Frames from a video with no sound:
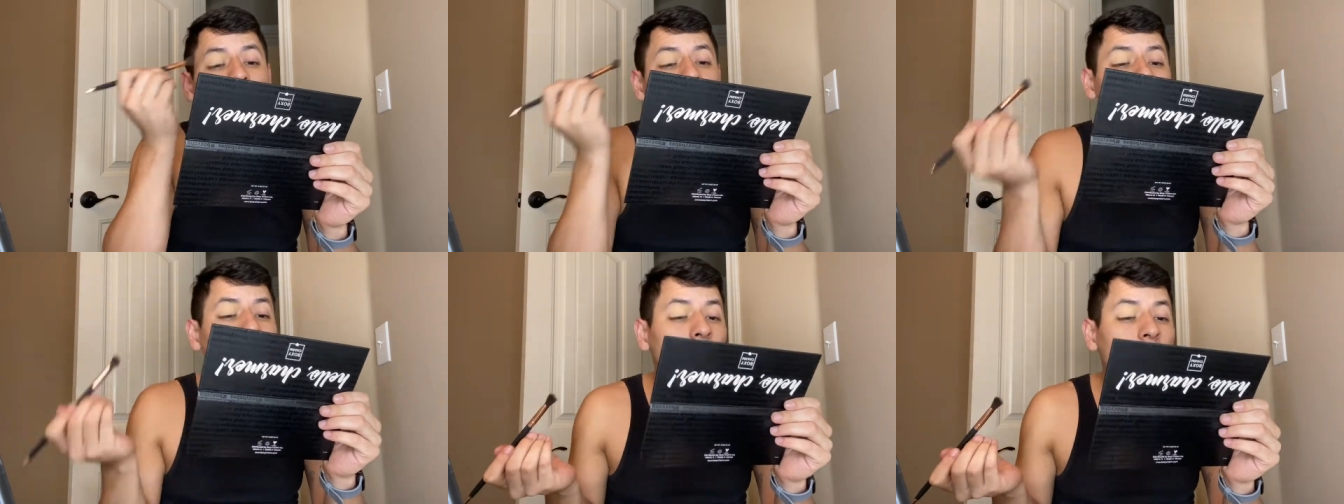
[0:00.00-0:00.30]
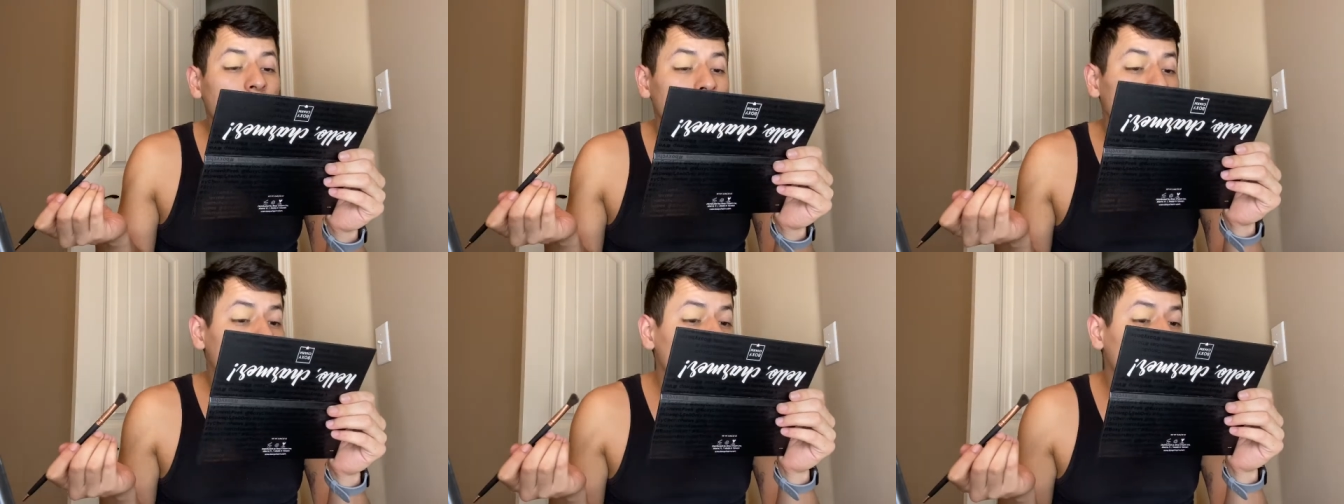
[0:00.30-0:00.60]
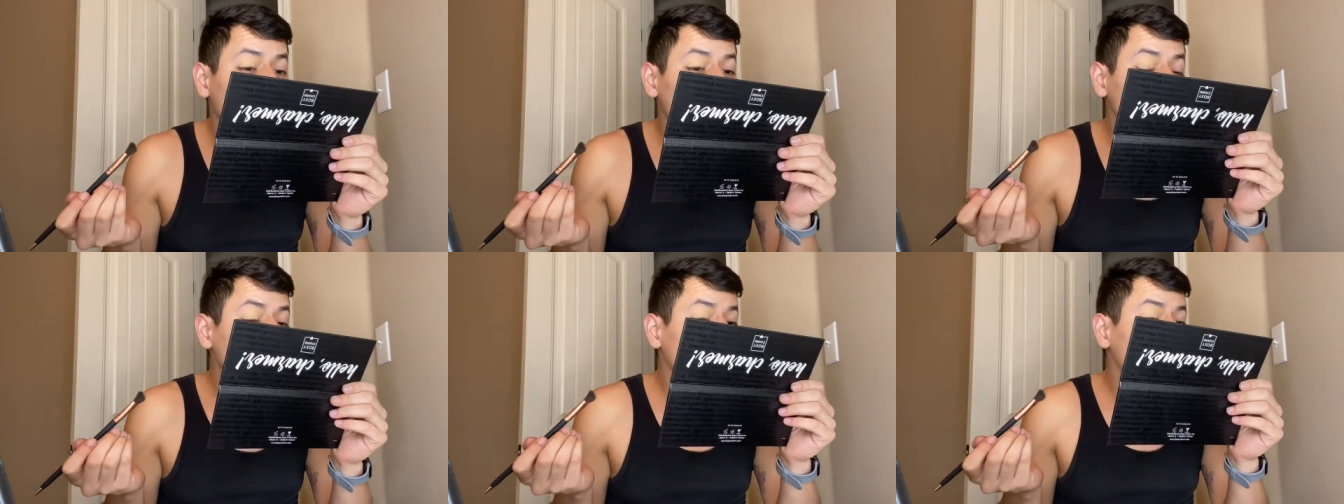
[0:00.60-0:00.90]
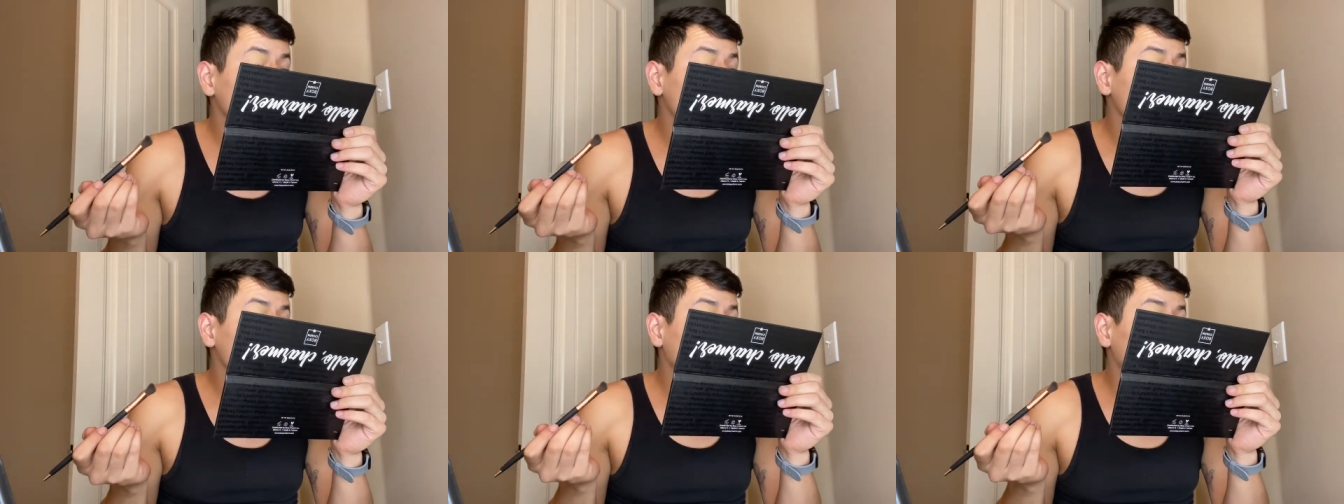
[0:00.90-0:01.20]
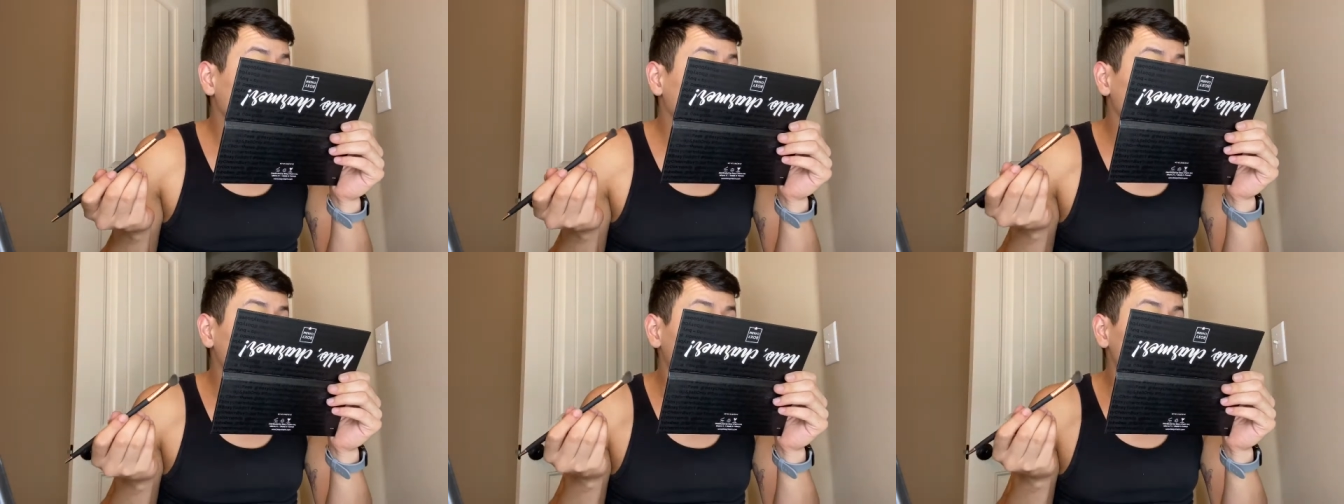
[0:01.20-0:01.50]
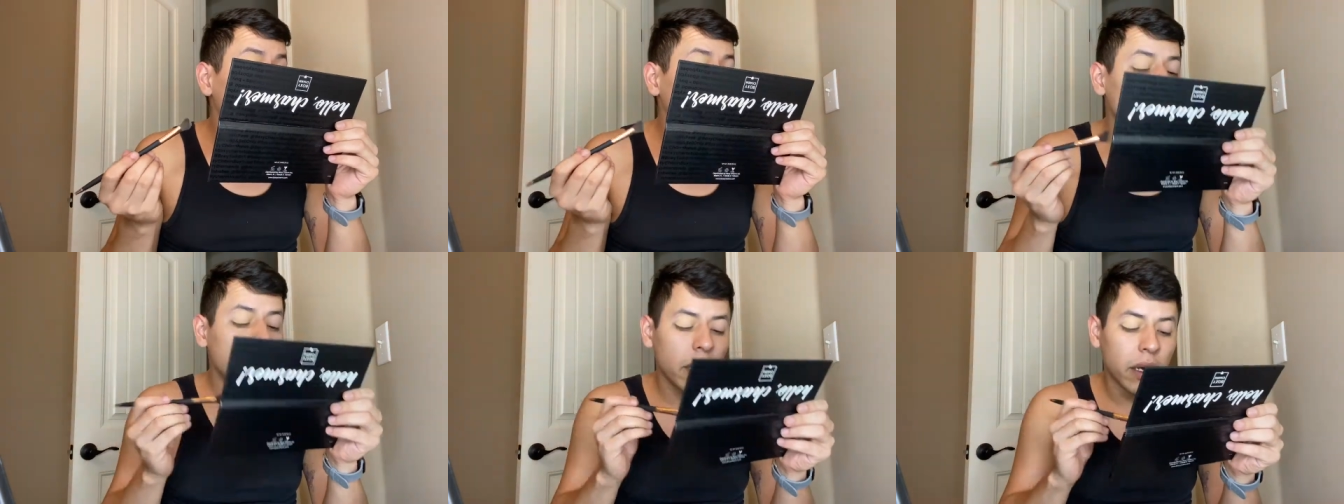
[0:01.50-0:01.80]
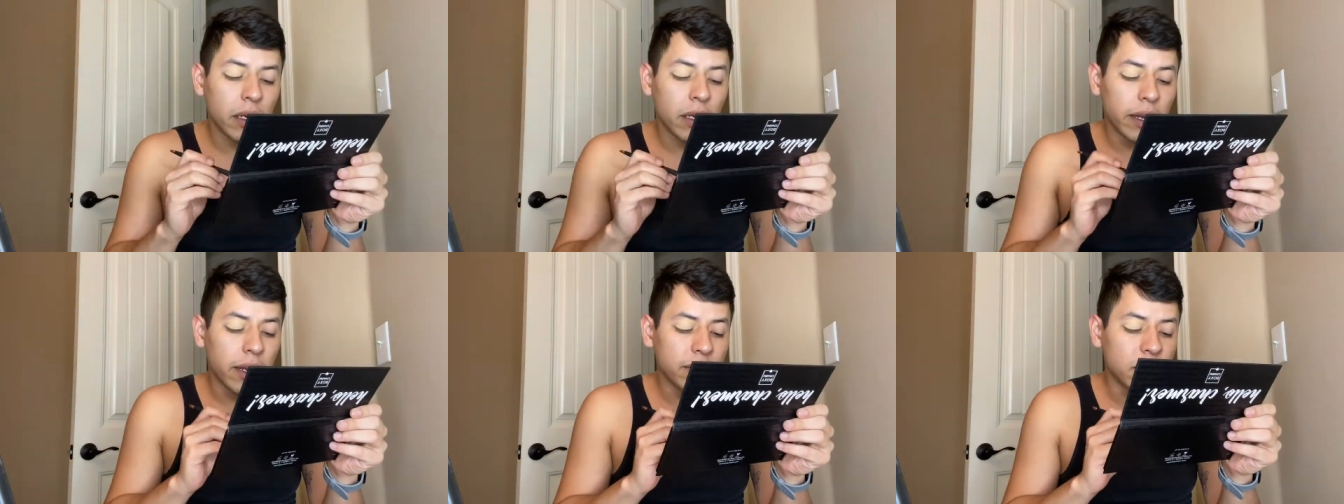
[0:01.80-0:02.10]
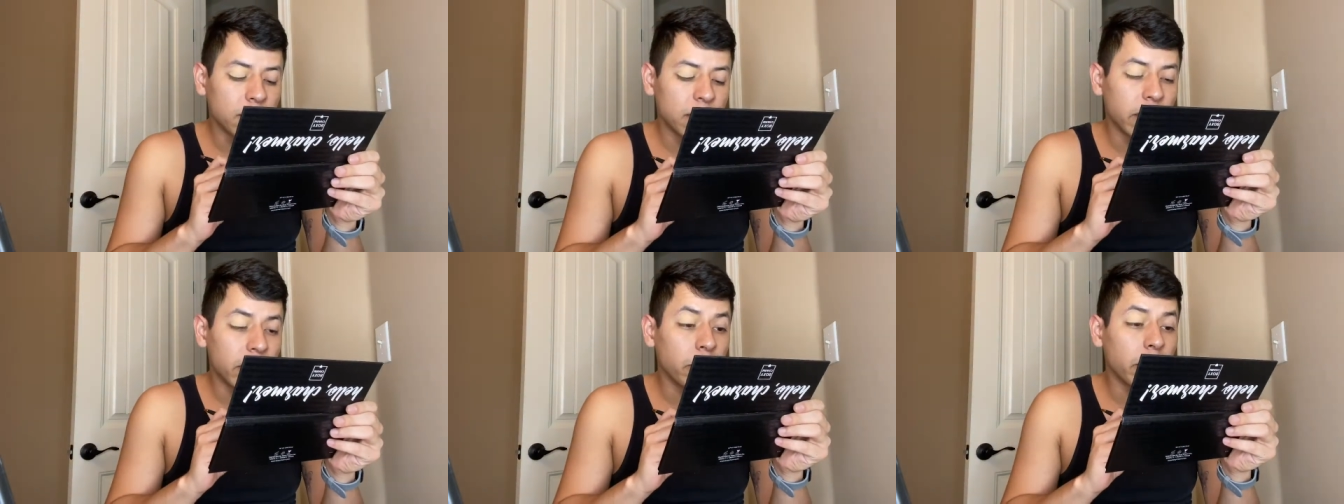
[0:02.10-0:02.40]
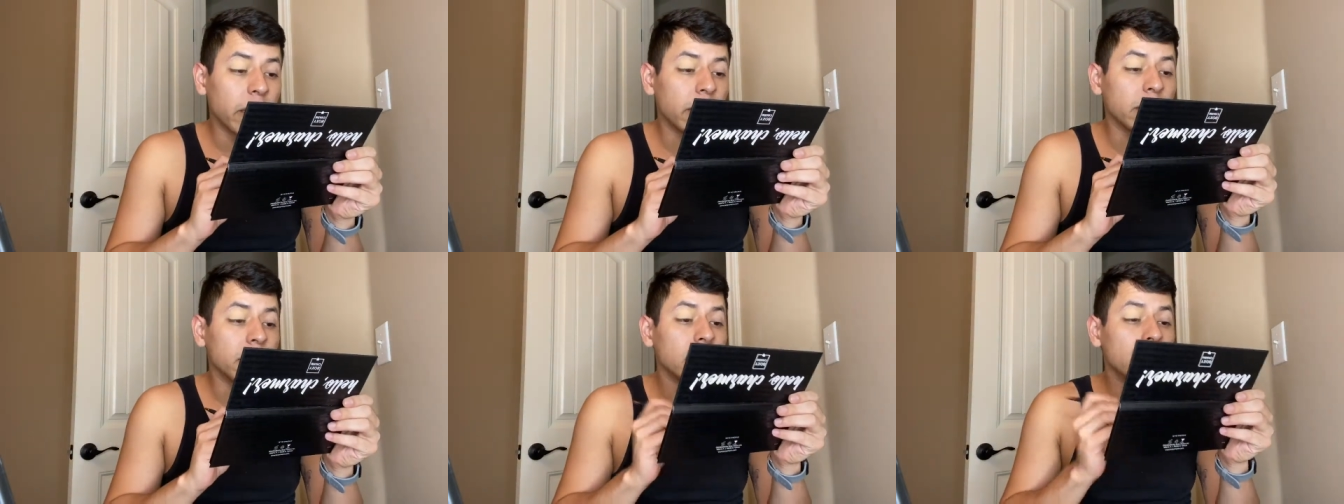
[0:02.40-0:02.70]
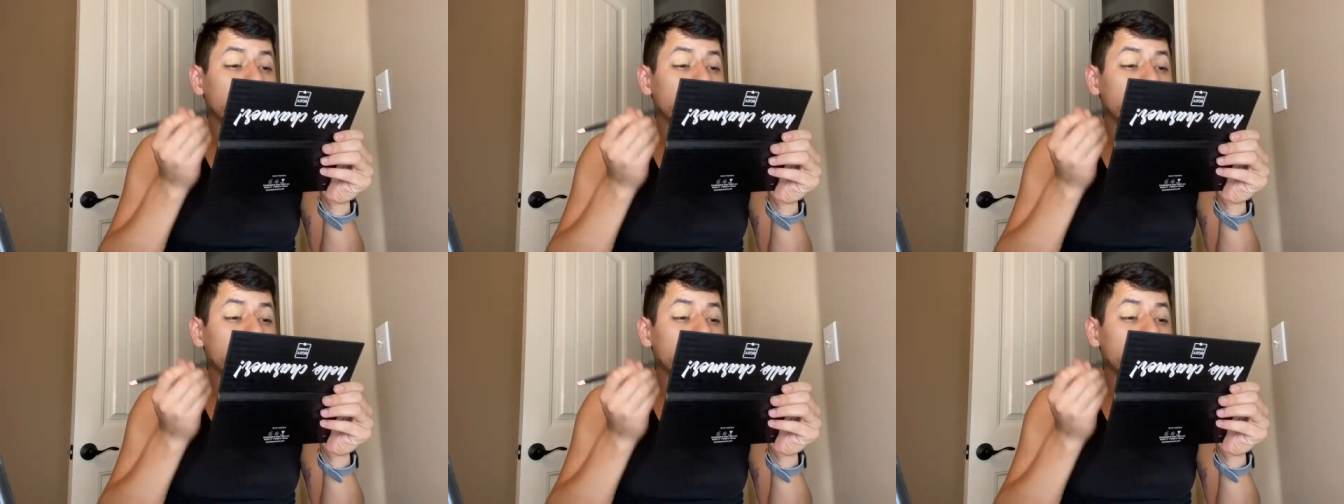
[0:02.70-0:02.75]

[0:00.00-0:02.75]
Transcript: But I had like a cold, and yeah, like I've just been taking meds